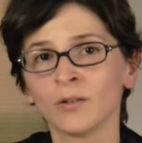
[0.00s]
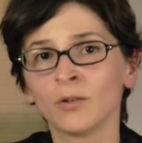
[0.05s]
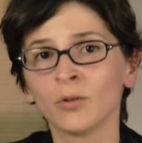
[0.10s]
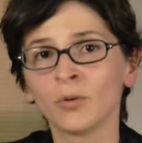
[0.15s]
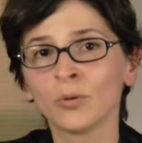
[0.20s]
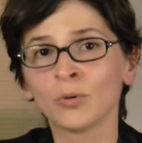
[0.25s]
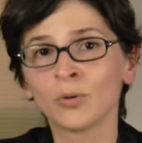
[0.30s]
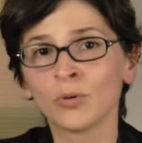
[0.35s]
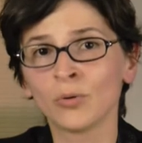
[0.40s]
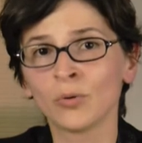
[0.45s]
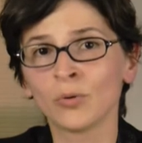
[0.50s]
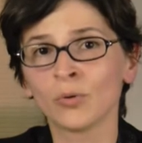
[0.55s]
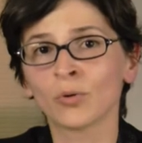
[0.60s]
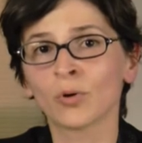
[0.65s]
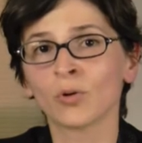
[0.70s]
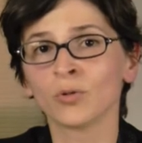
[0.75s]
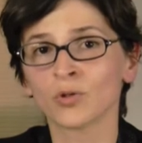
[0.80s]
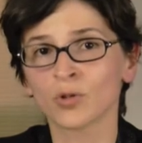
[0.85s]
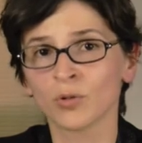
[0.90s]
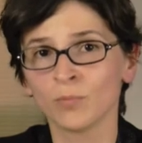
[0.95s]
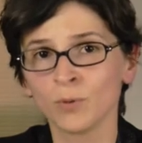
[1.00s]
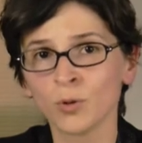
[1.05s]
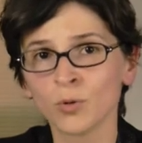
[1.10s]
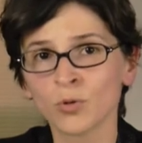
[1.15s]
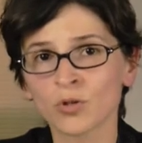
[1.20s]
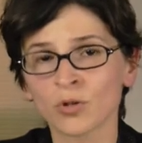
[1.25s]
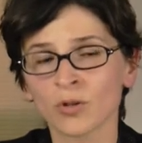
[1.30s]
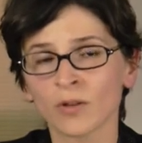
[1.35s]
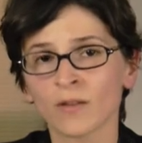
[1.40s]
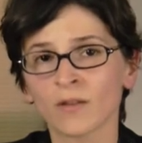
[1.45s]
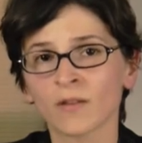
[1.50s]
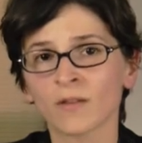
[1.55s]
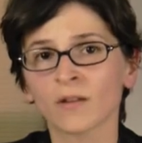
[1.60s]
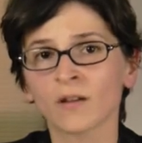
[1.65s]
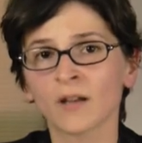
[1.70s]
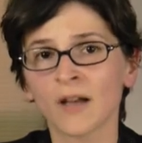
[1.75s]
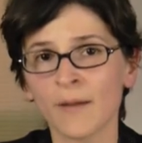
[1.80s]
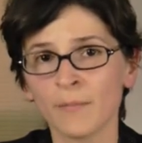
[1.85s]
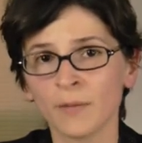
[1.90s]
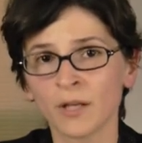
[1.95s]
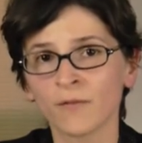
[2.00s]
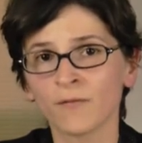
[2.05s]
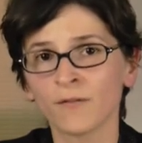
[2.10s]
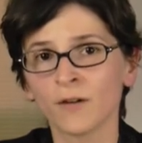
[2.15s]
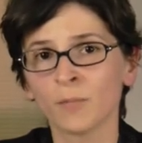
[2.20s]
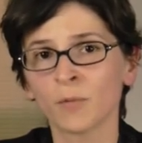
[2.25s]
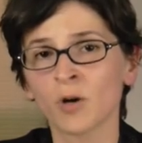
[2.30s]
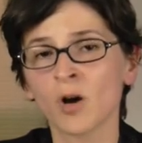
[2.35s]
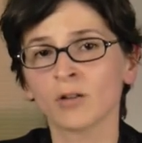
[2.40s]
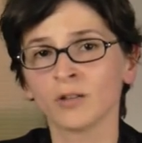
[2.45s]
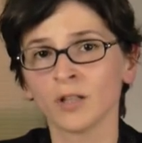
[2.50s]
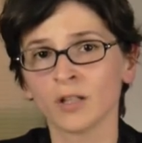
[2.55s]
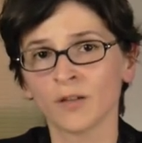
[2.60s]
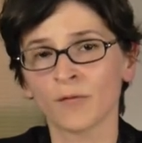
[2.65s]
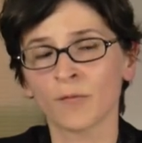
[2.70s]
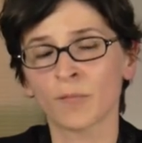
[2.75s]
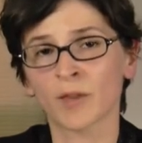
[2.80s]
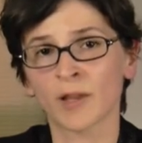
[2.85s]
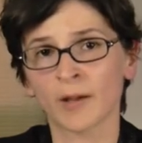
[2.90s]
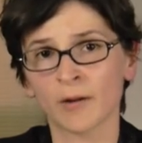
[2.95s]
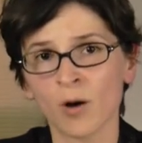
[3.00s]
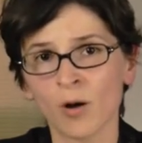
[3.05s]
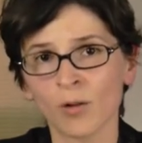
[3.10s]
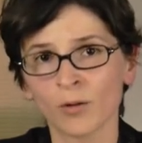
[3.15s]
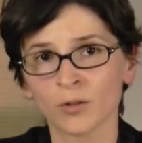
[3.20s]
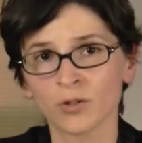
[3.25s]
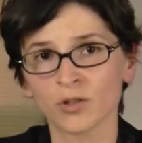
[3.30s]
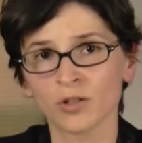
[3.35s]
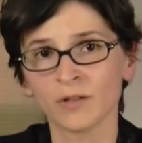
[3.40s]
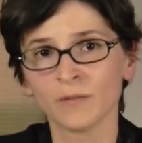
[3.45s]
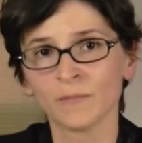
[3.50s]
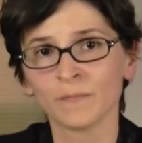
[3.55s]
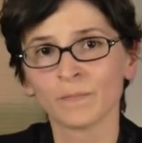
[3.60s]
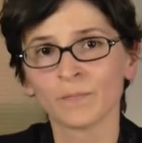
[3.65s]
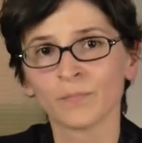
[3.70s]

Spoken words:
due to contributions coming from cognitive psychology.